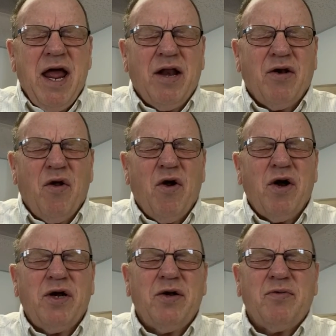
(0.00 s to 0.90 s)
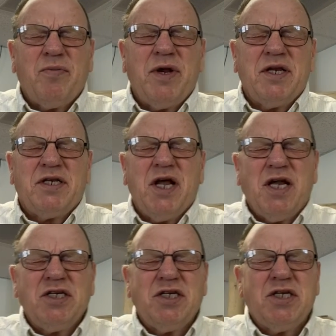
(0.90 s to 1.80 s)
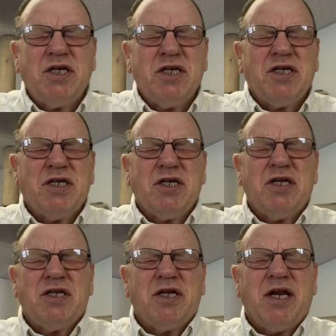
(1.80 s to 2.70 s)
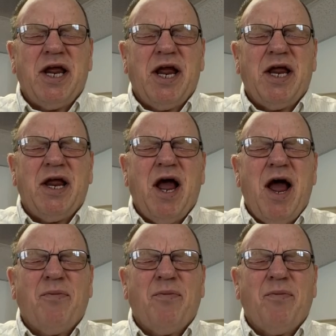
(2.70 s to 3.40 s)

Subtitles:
and Lord, be touched today.